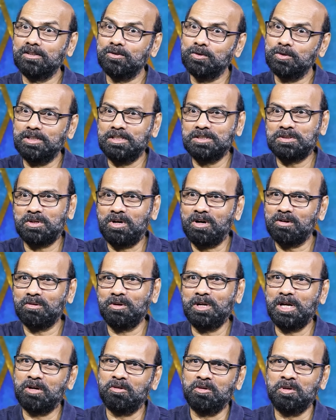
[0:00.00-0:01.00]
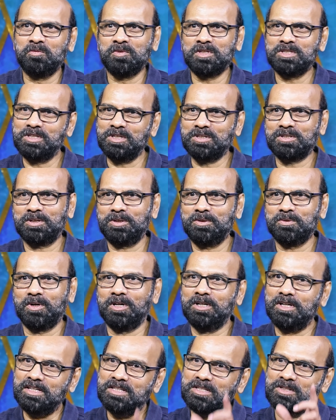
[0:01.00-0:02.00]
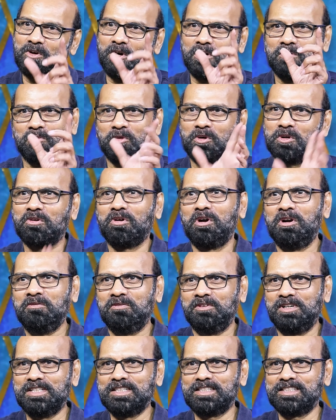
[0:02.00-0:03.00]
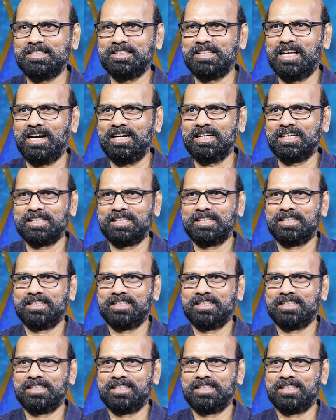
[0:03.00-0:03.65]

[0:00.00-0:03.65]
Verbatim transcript: itanu ee stock lo ekku invest chestadu ante he's got more confidence yes. in that.